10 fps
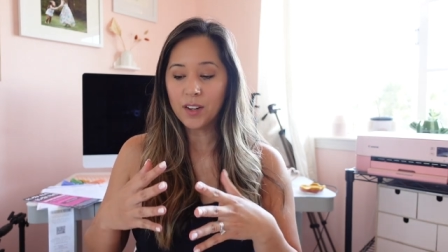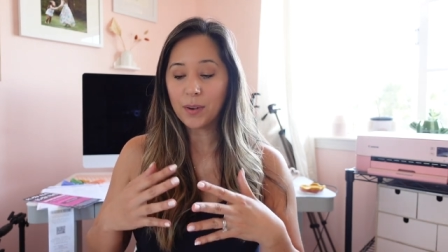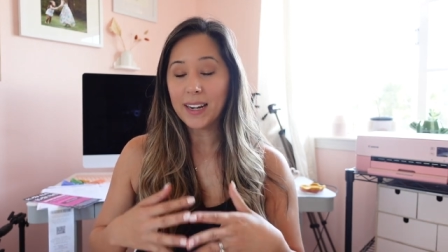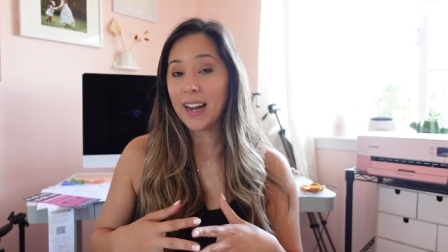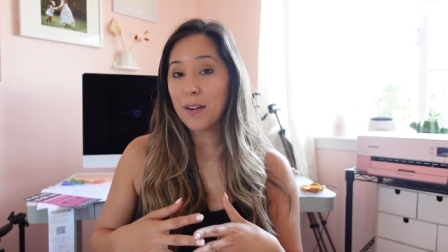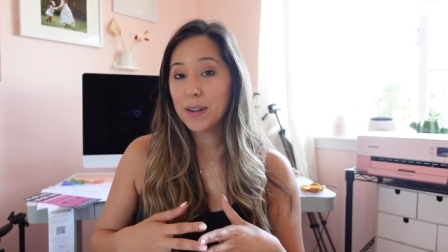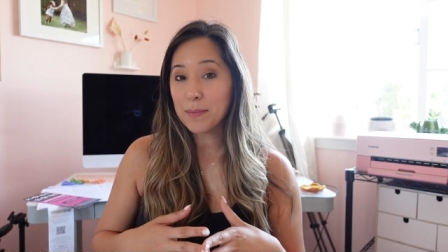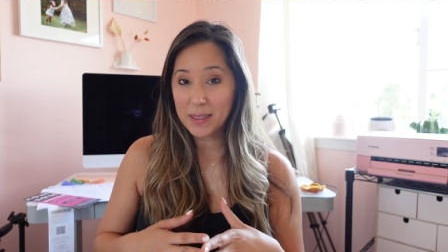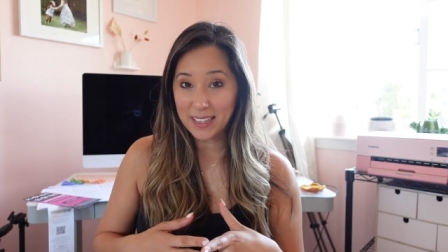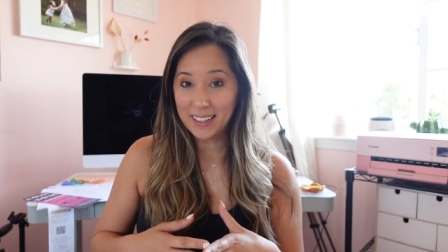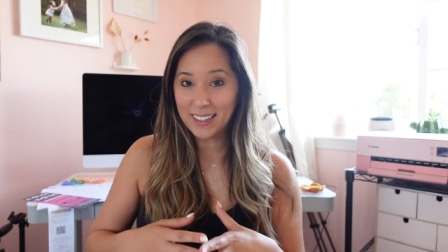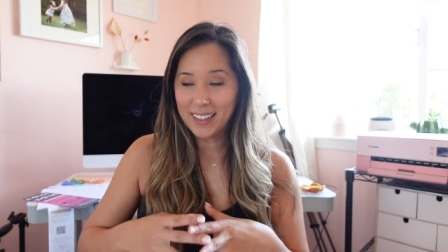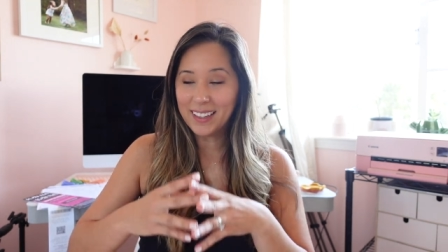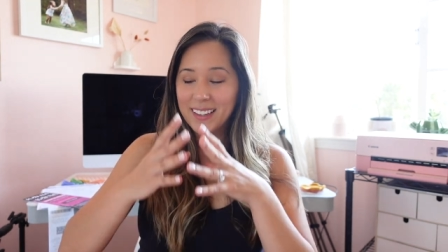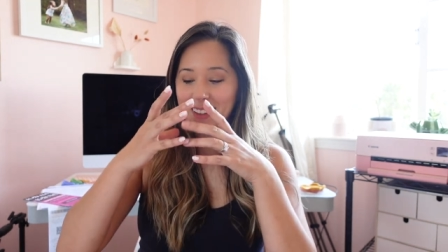Right now what I'm
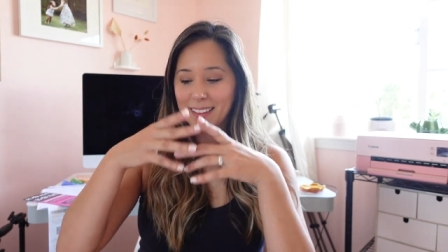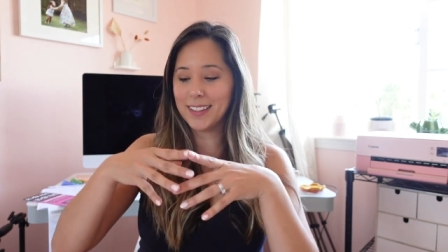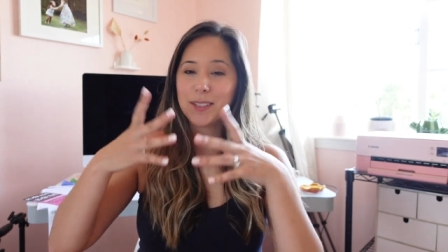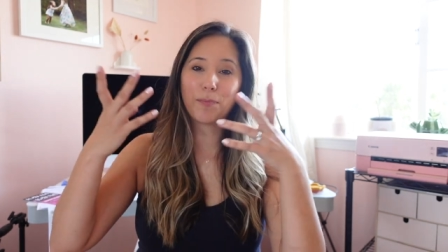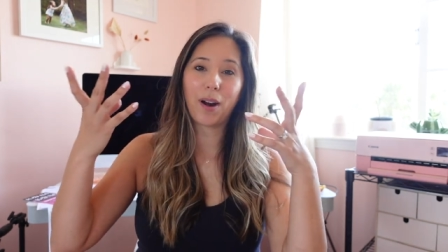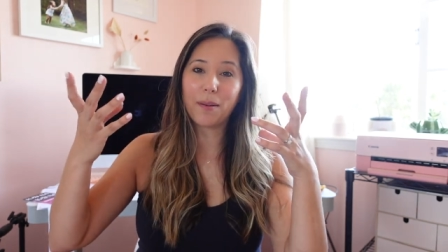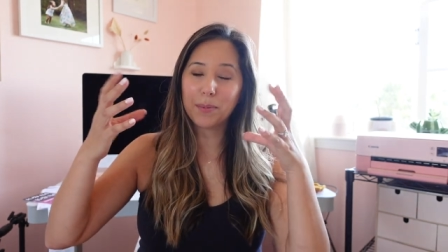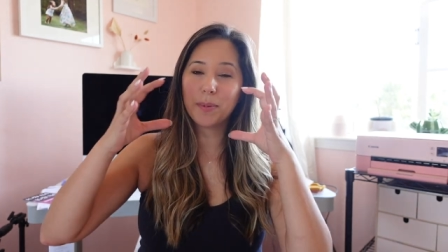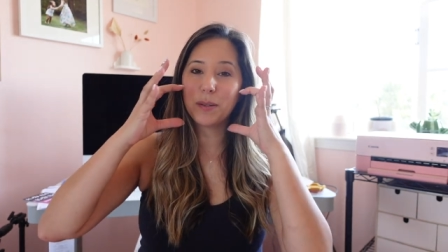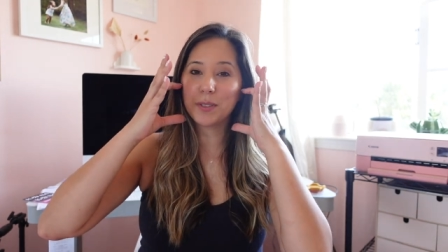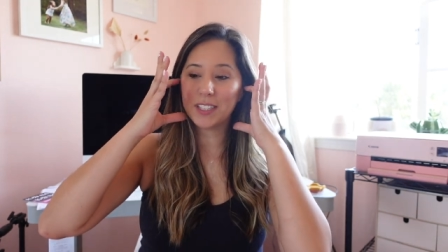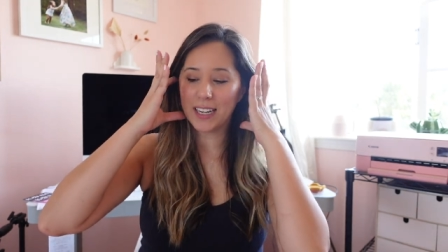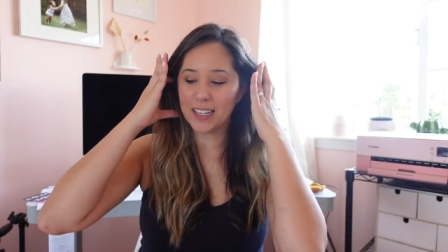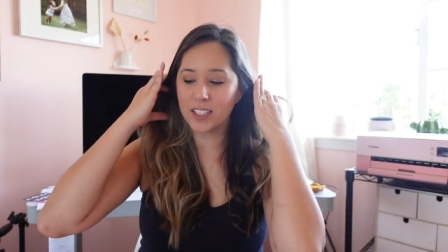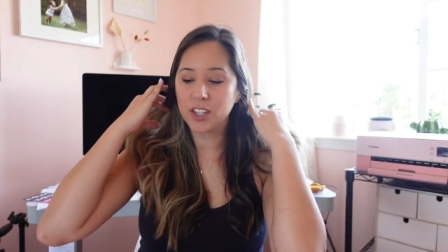thinking, and this probably will
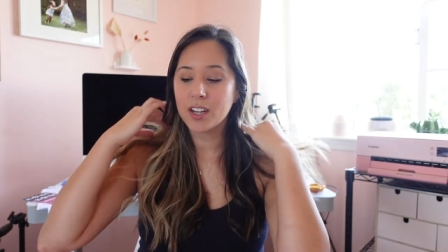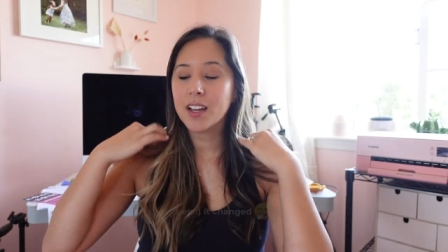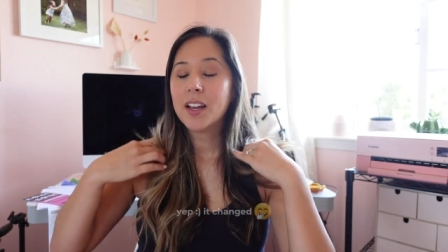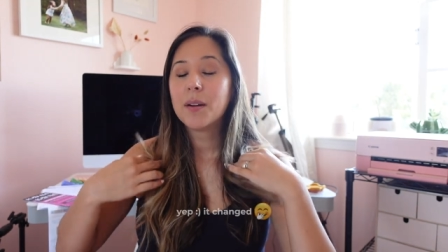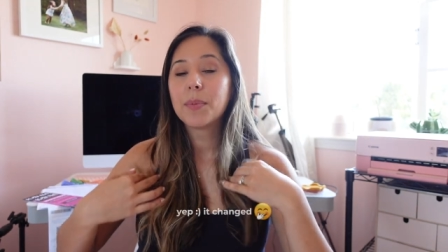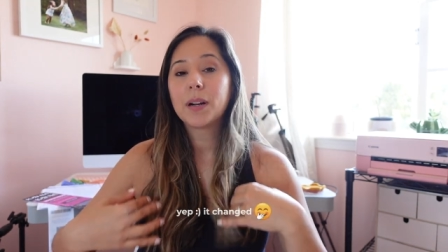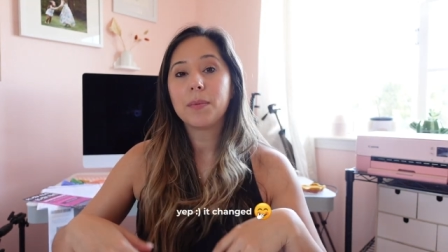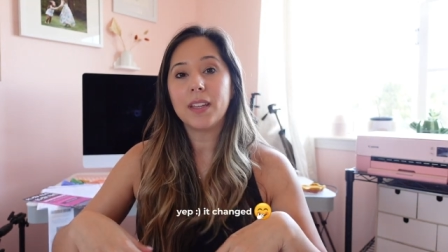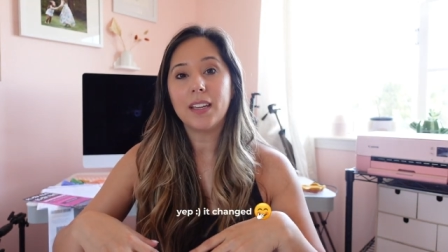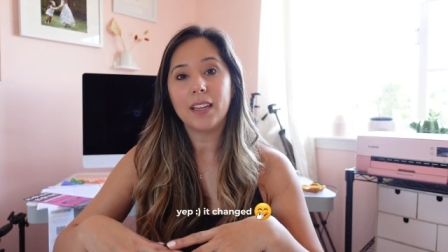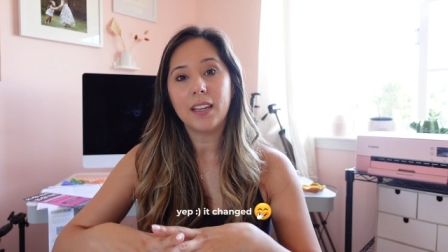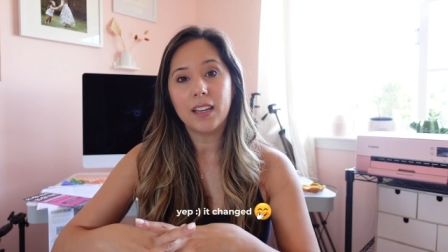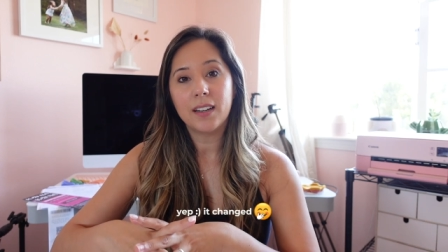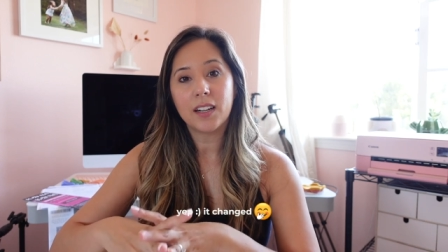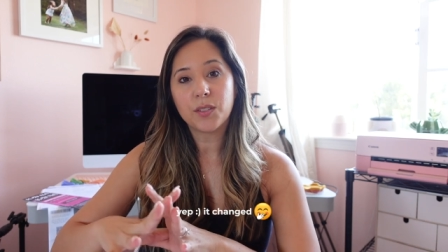change, but I'm
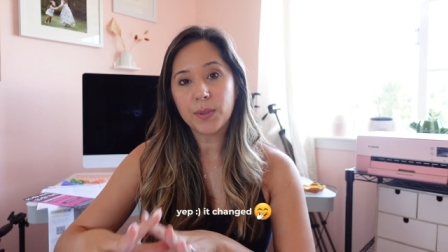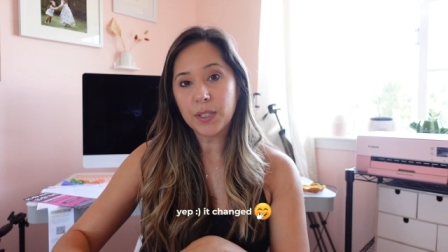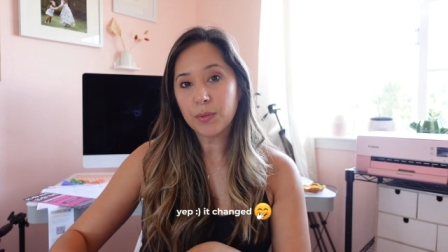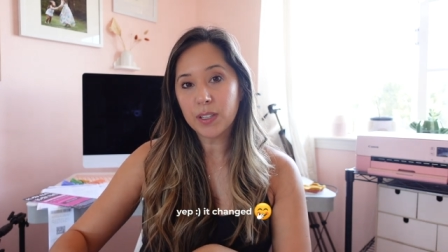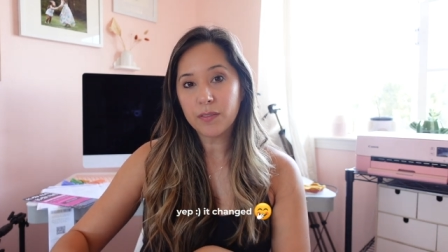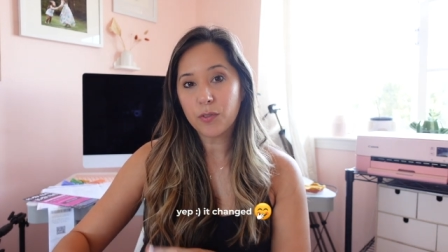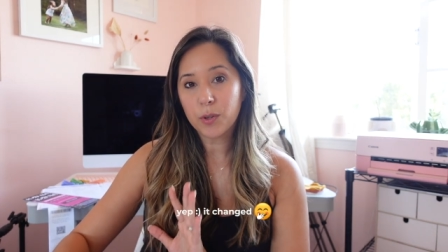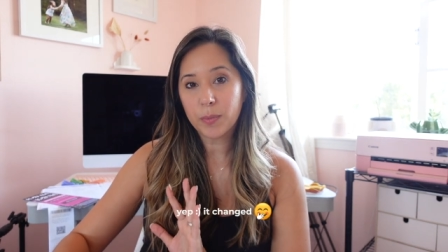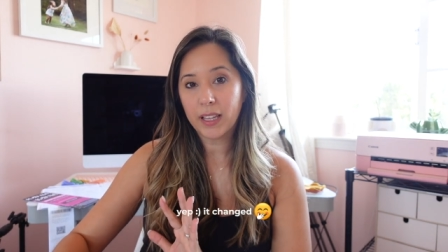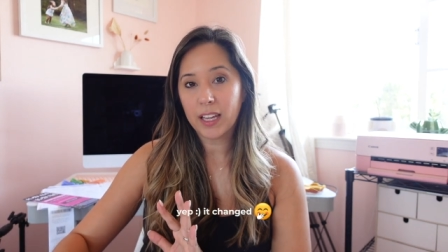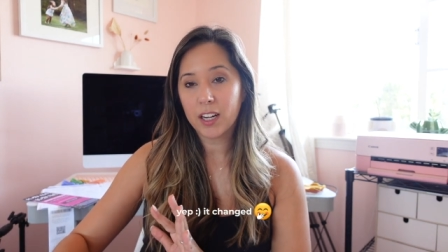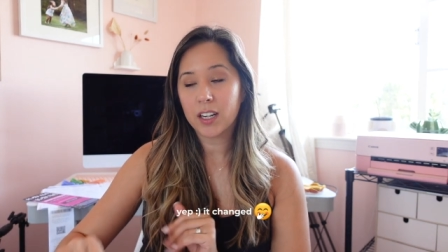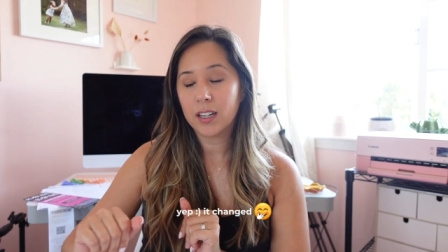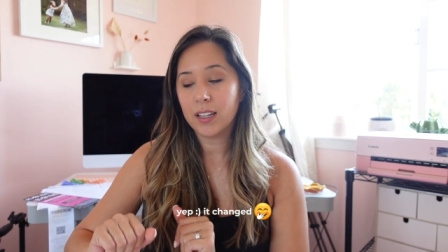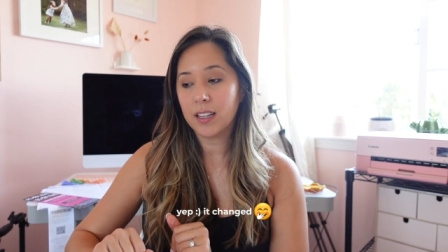thinking a 2024
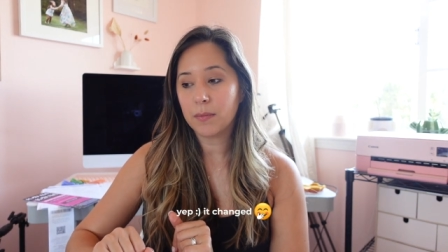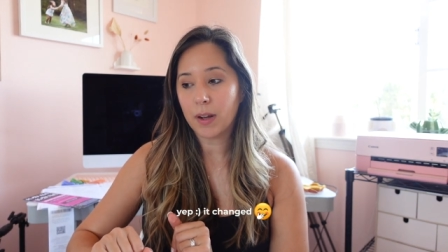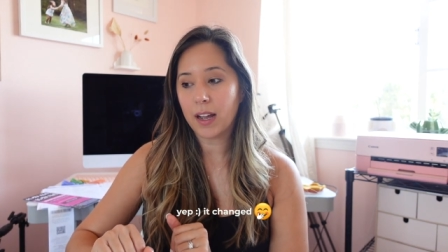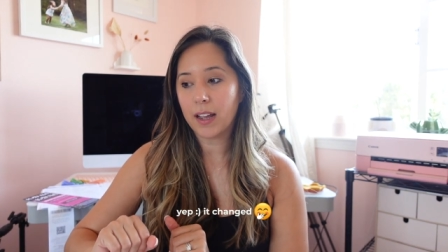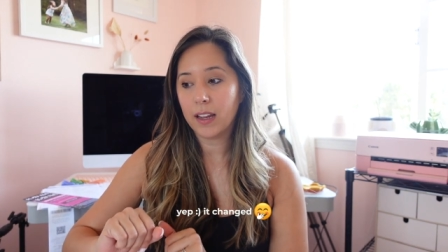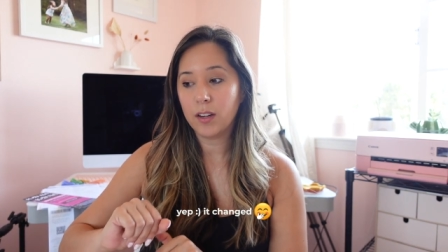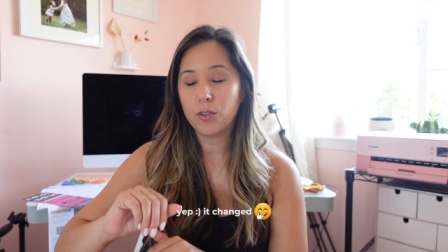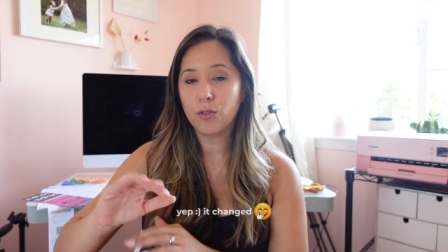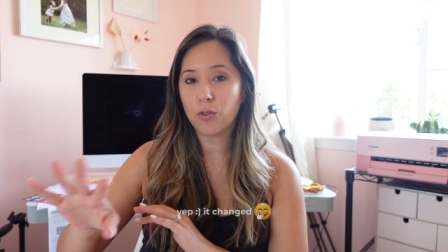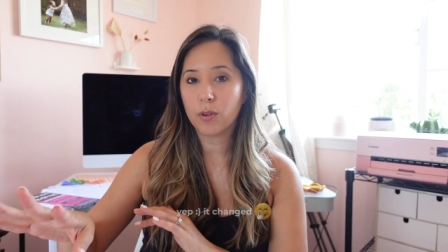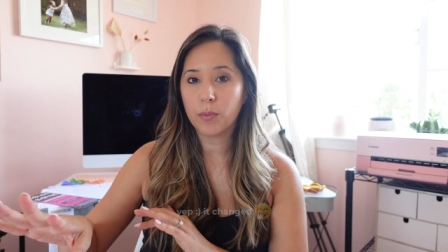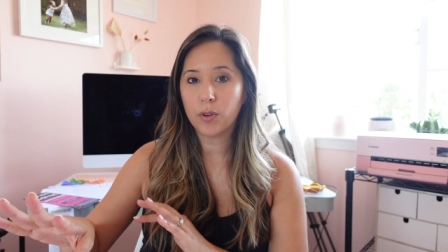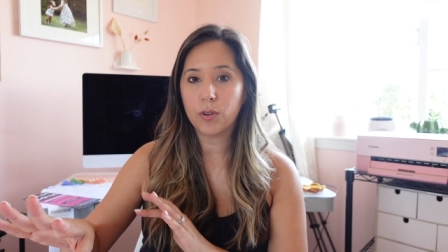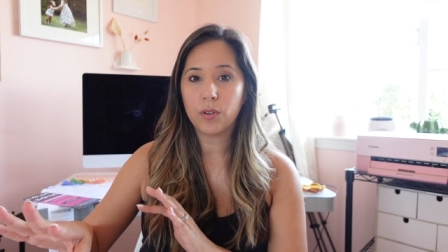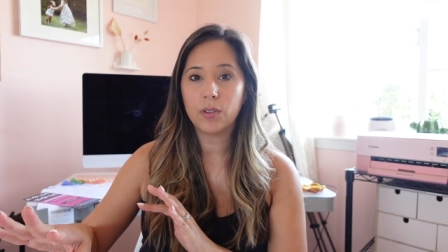planner in my
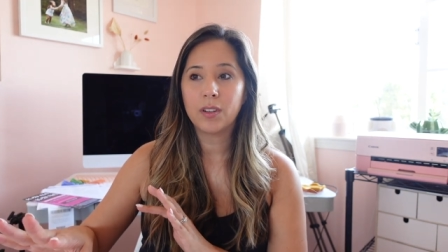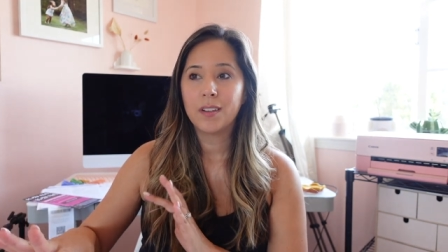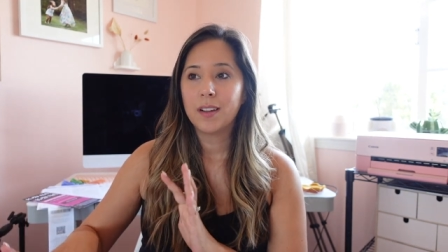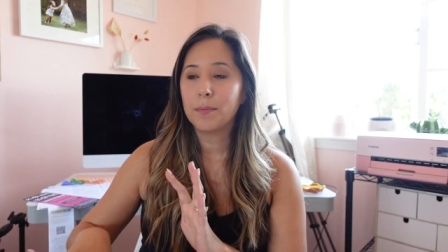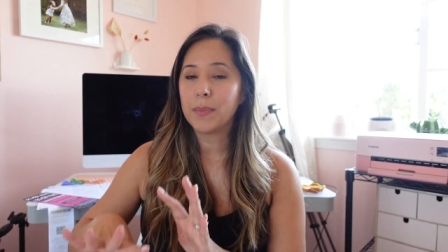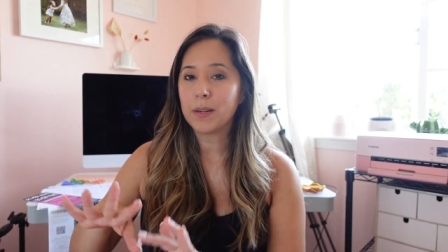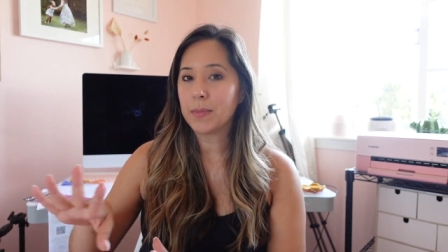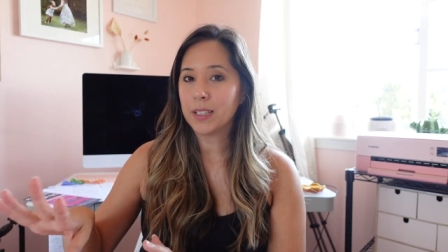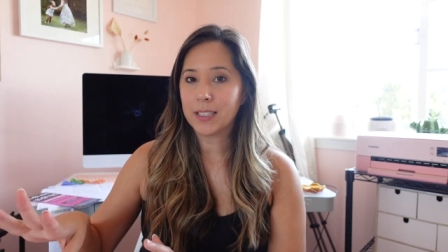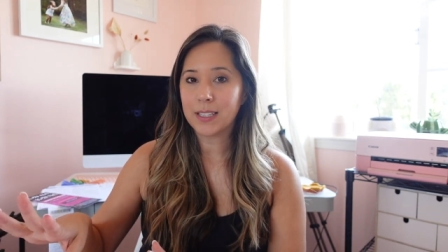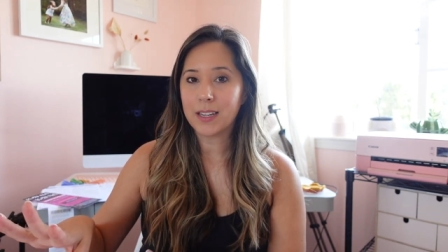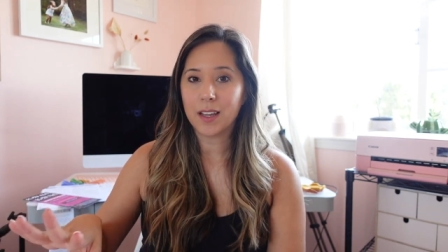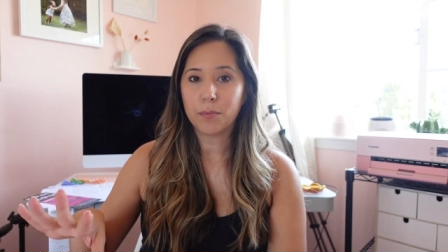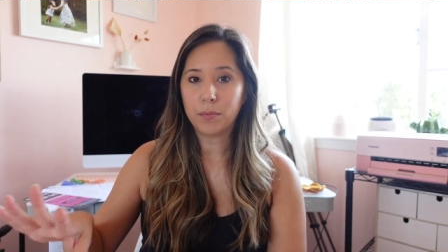normal minimalistic